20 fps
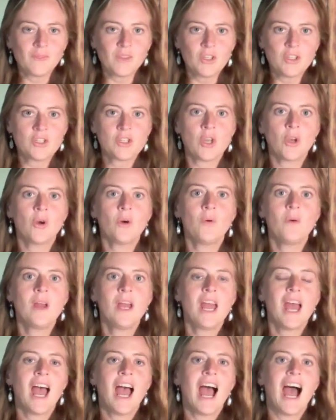So
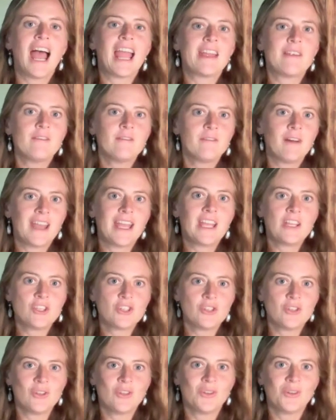I
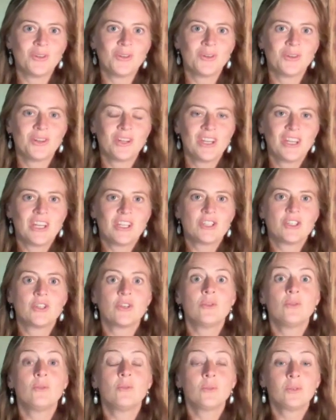invite you
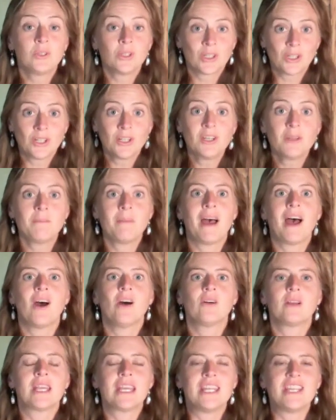to learn
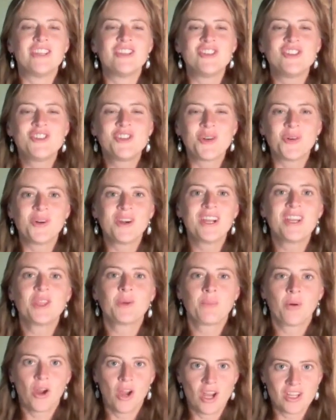about and enjoy the
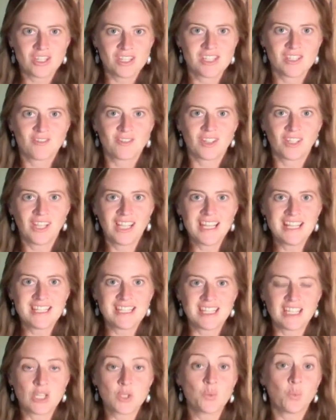process of
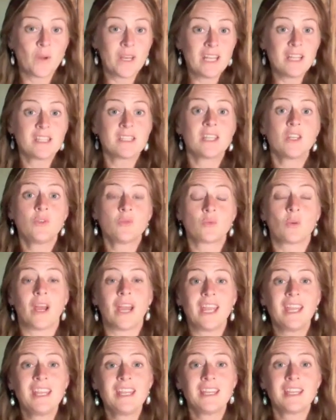cleansing, because when it's done
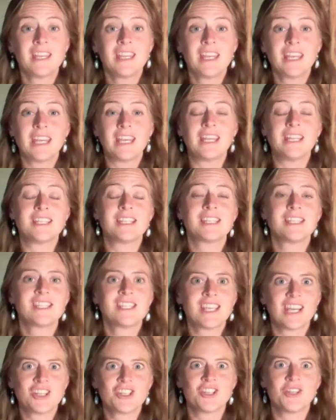right, it is
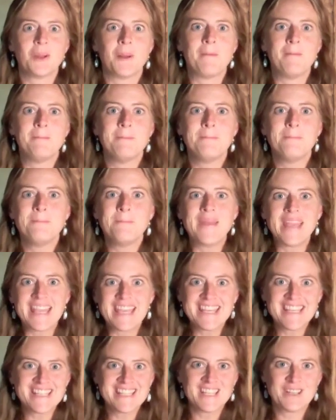such an
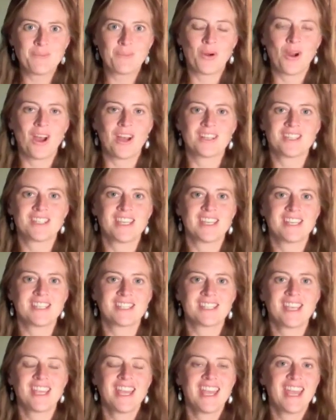amazing
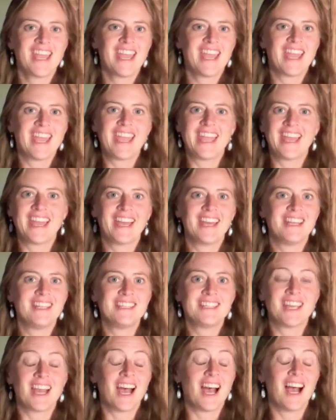process, and